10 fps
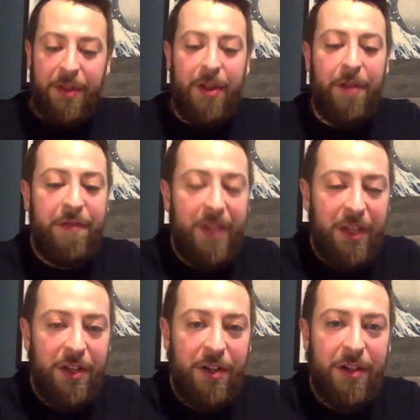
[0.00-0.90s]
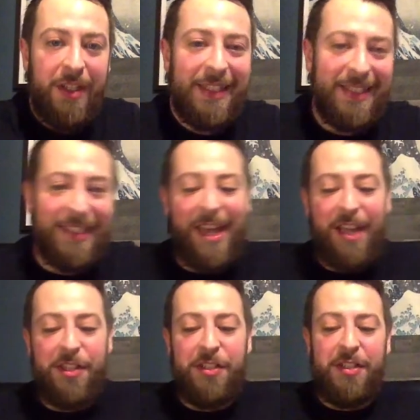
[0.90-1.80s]
a figure
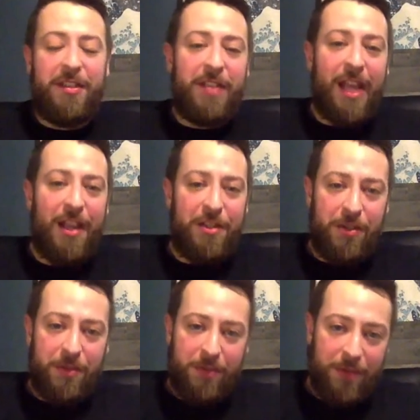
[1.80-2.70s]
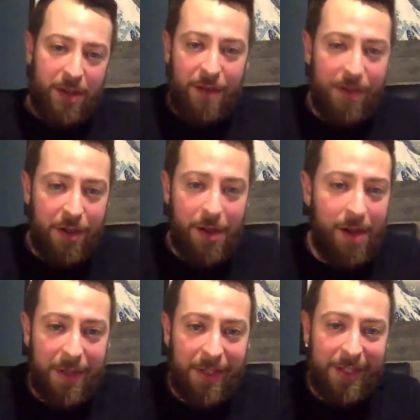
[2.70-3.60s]
/ statue of a
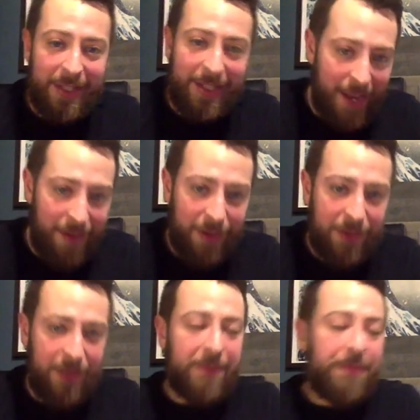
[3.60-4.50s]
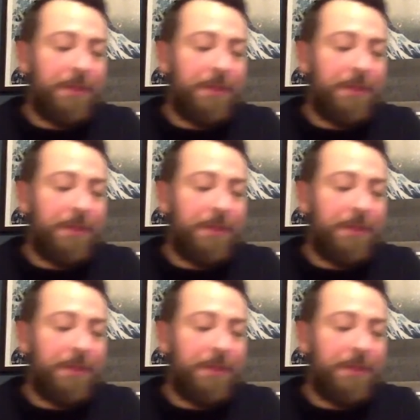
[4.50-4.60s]
comic character?